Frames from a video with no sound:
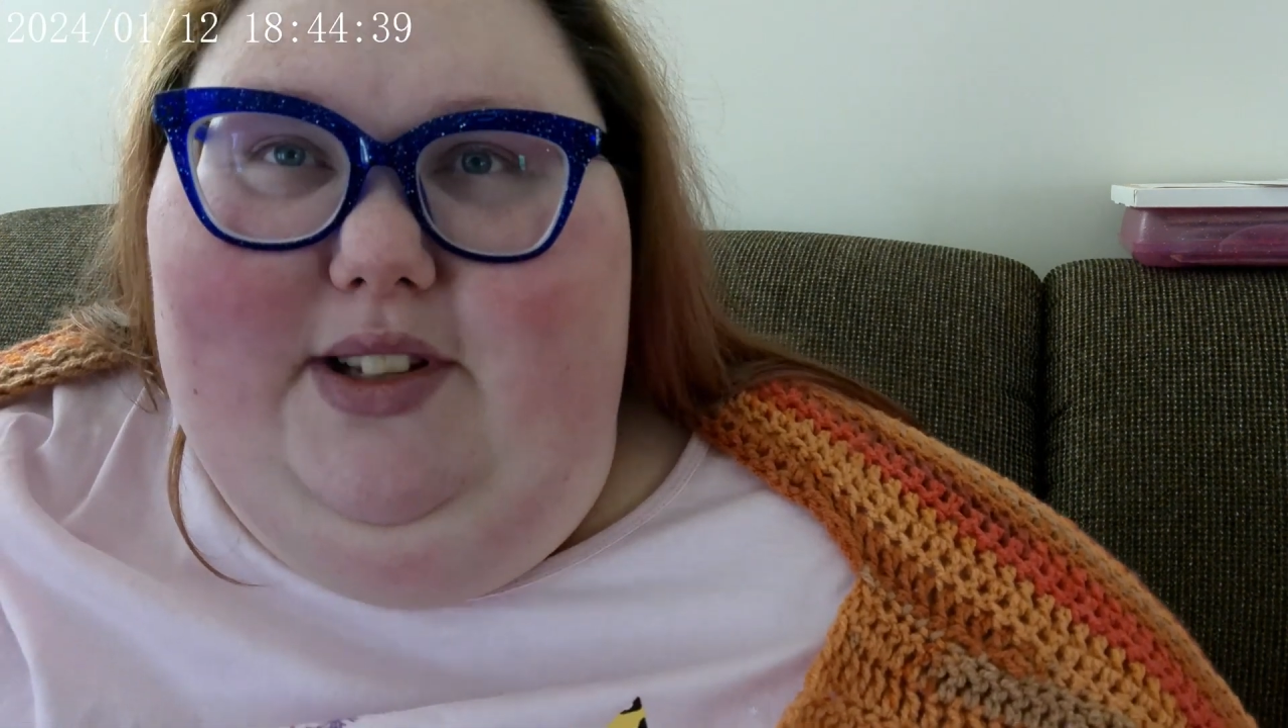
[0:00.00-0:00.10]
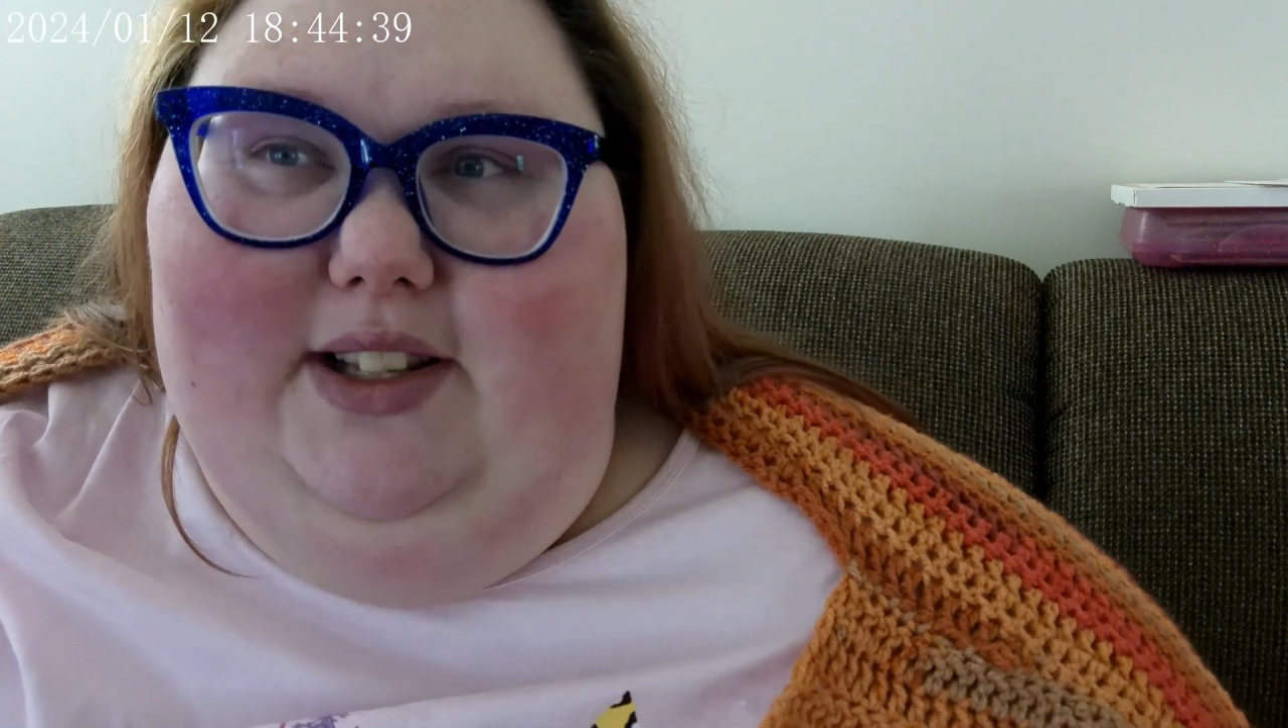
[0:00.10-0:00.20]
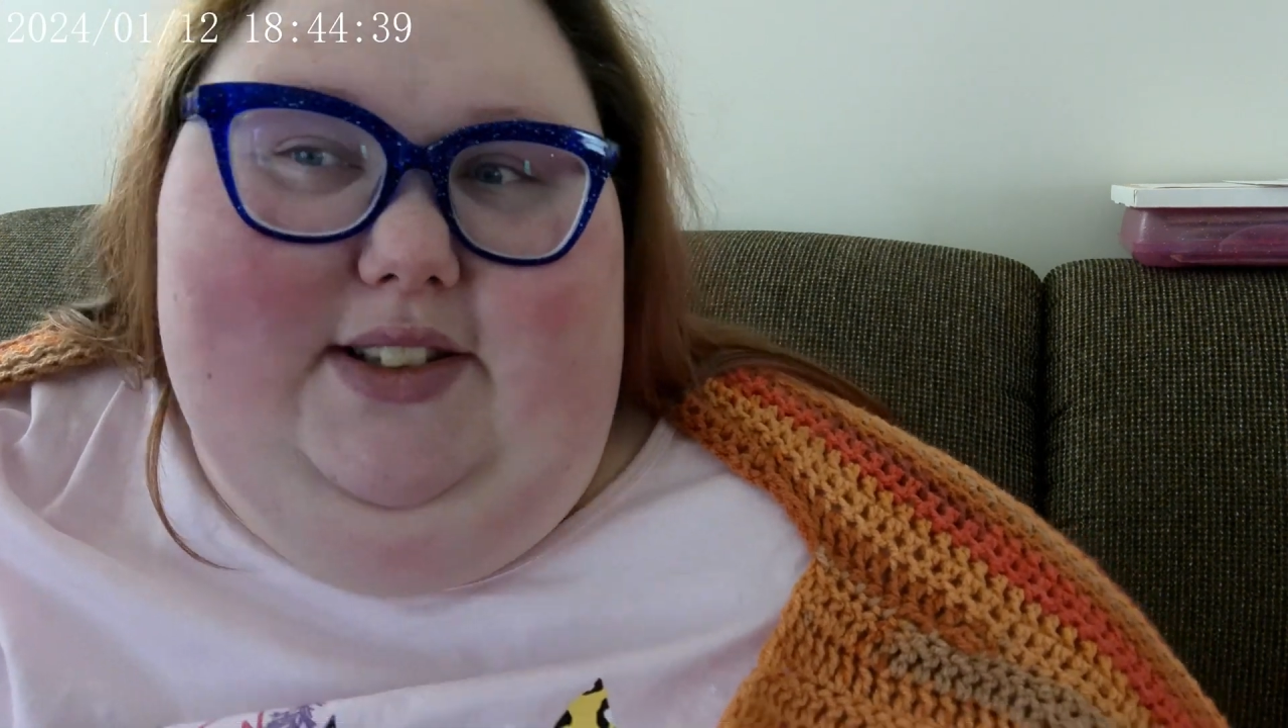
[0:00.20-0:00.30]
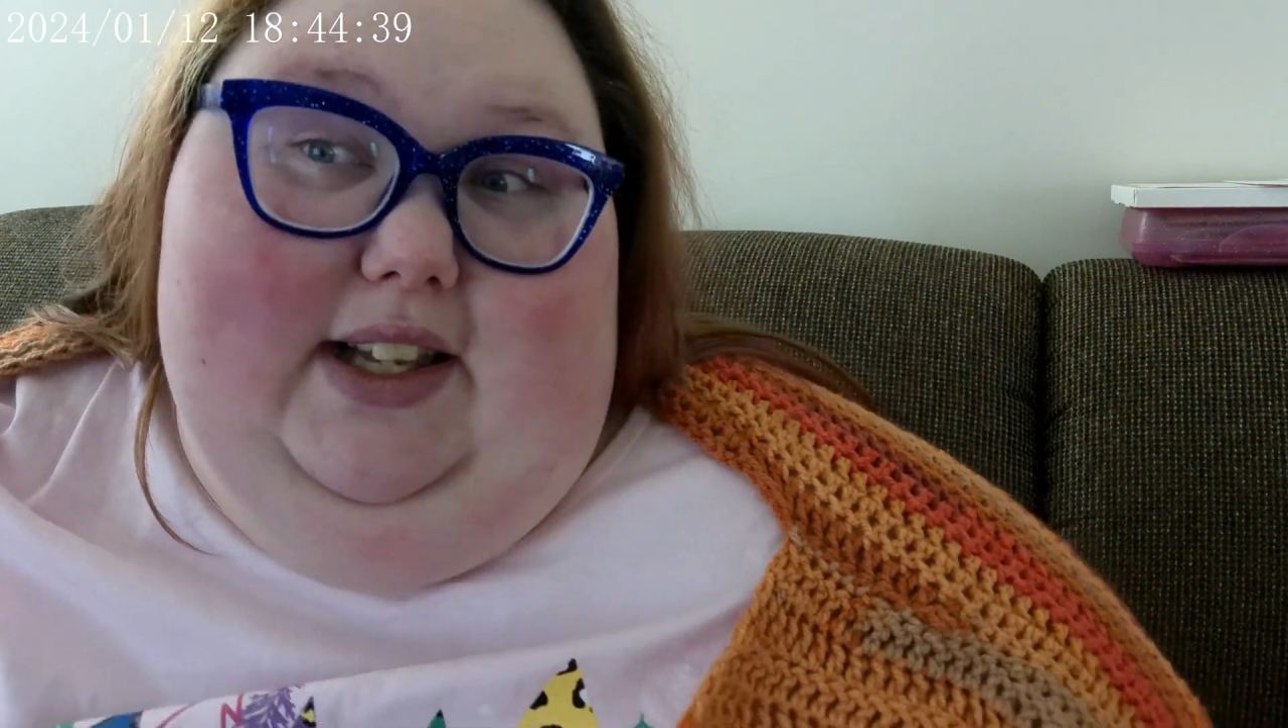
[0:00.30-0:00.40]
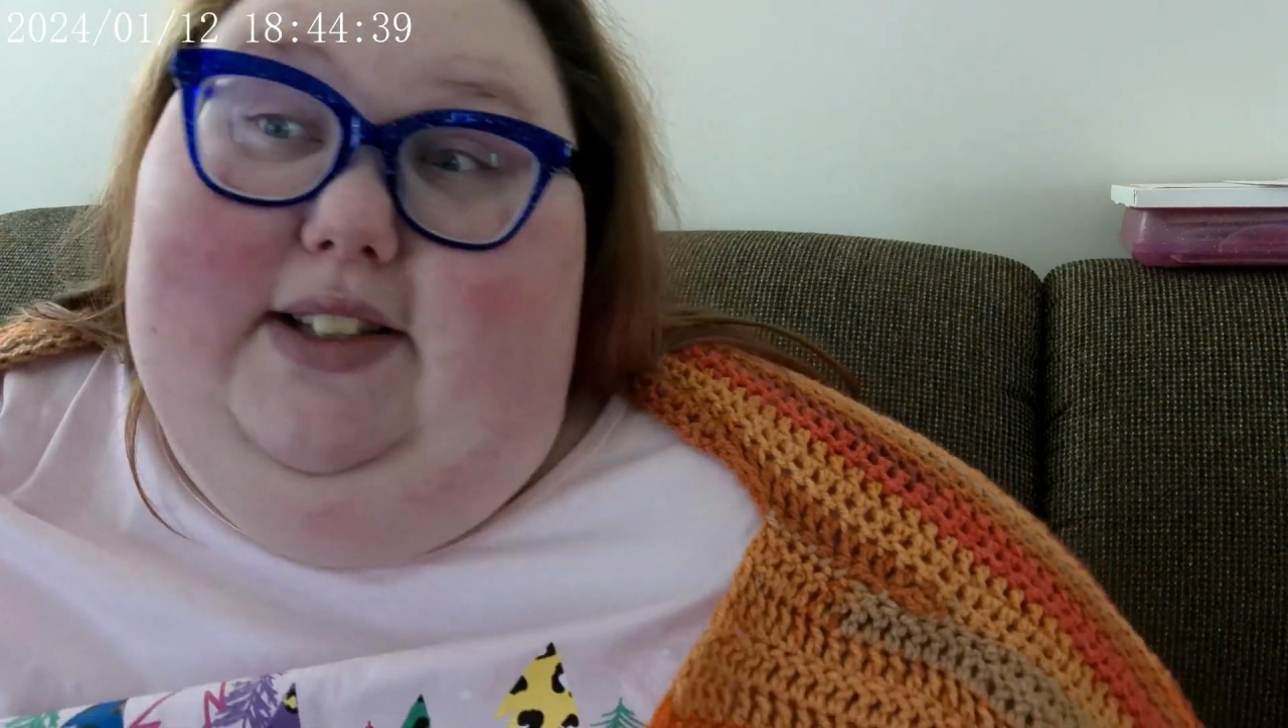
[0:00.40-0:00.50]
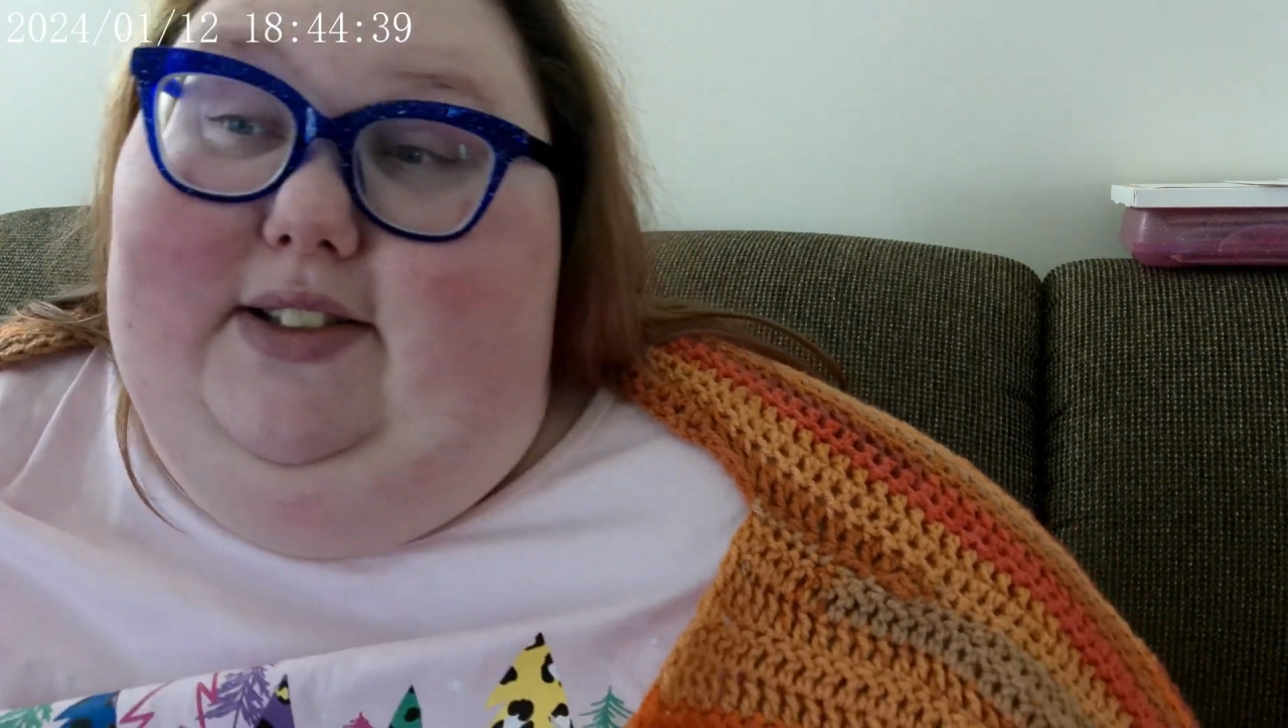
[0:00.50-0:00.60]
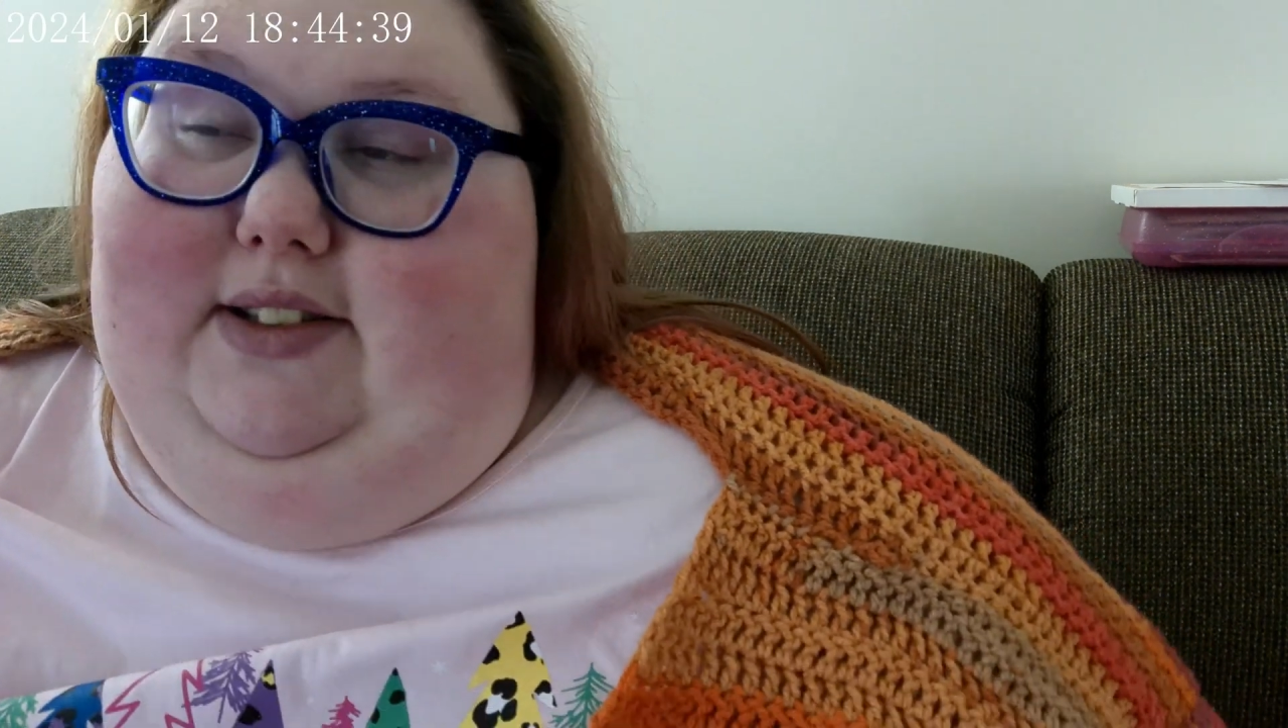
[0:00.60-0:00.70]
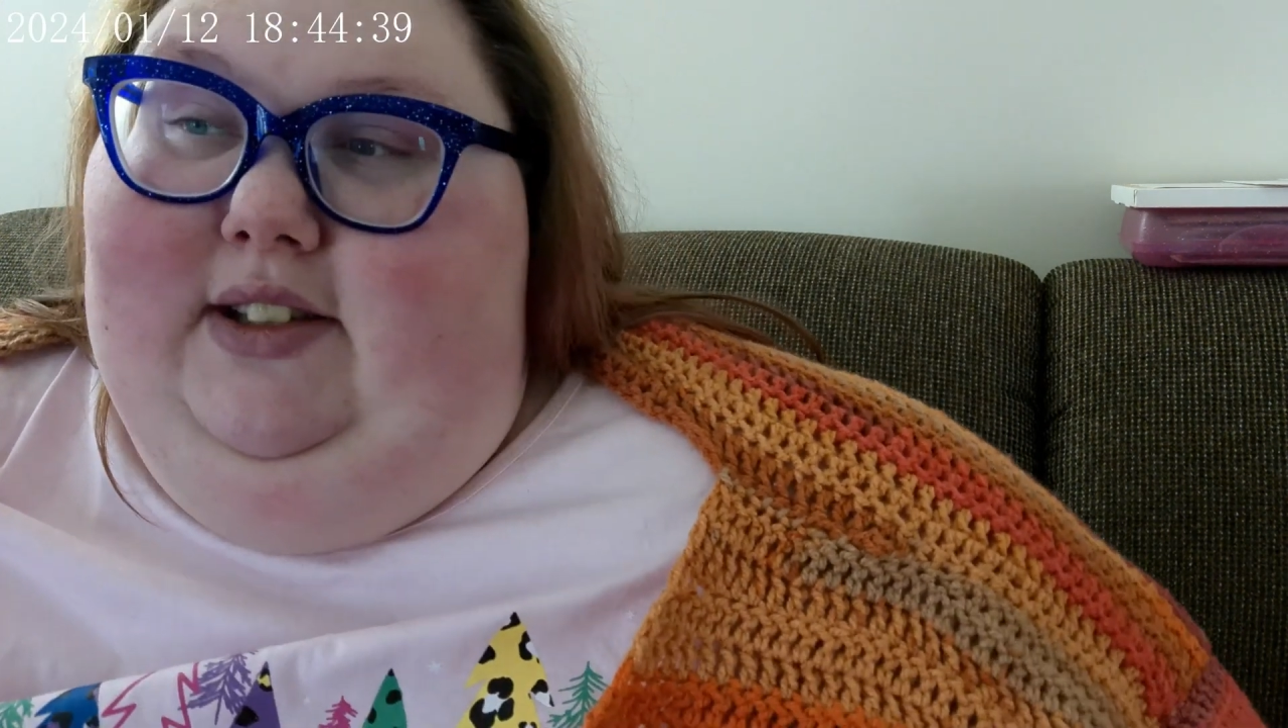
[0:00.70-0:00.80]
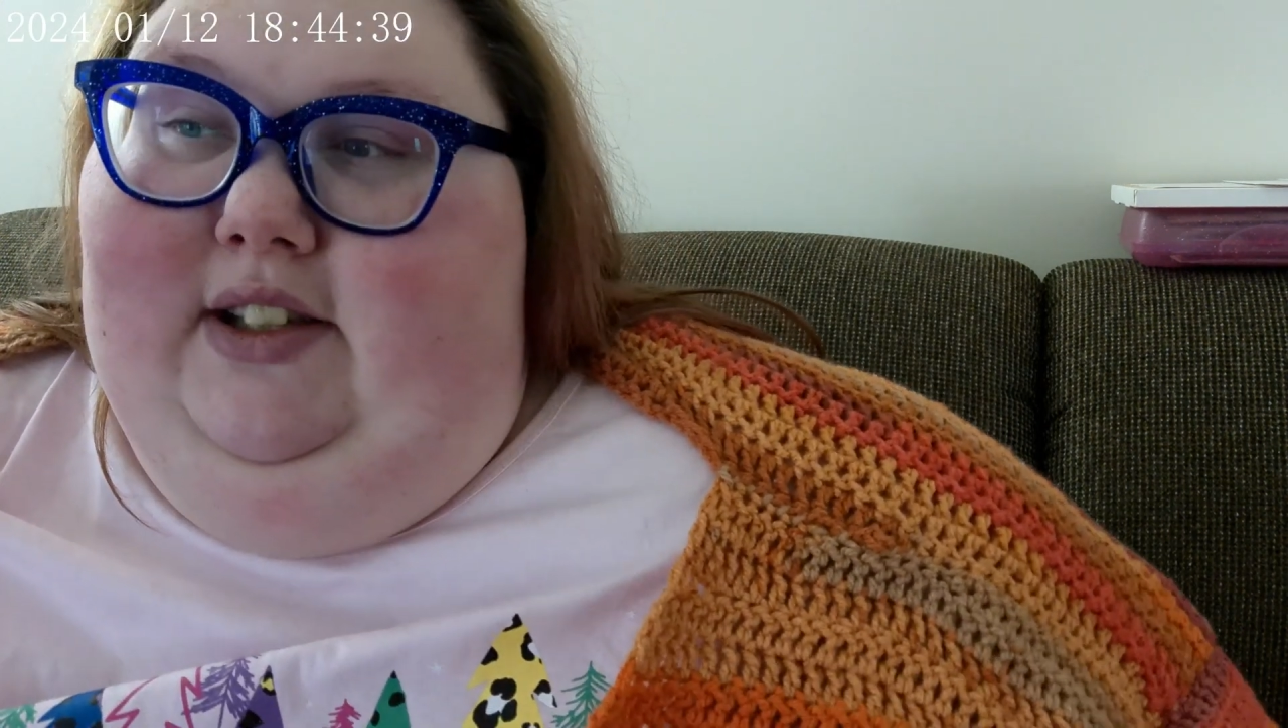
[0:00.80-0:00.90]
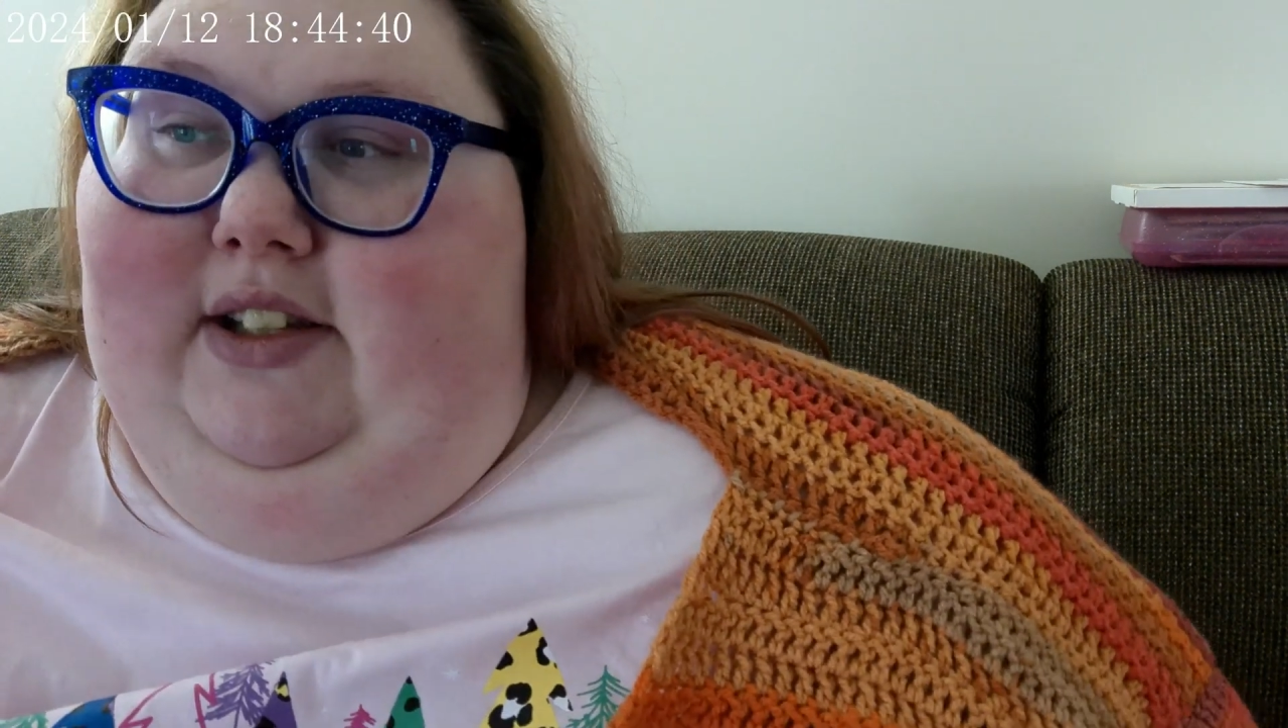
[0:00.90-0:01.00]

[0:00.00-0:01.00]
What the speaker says: It's